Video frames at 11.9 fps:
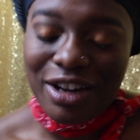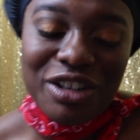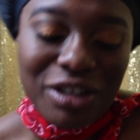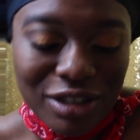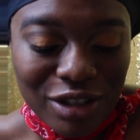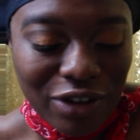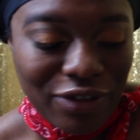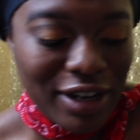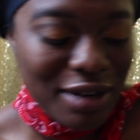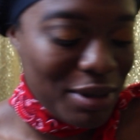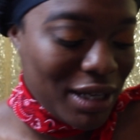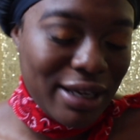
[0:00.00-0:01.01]
it's just so
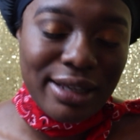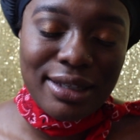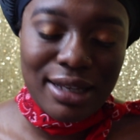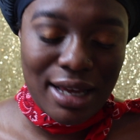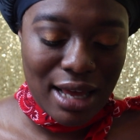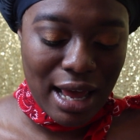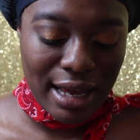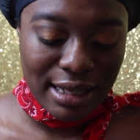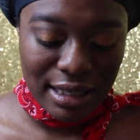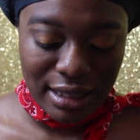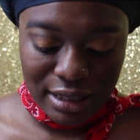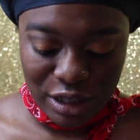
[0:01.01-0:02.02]
funny because I
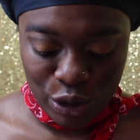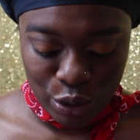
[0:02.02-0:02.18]
guess in this